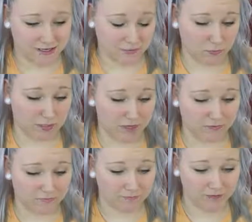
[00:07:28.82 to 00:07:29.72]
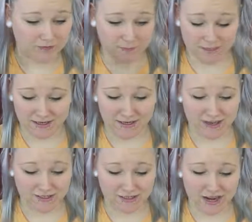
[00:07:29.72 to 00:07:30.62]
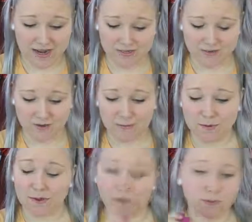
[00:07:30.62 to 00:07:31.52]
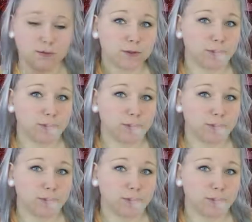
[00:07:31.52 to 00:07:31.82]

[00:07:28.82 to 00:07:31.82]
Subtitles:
It's working. It's making connection and it's vaping.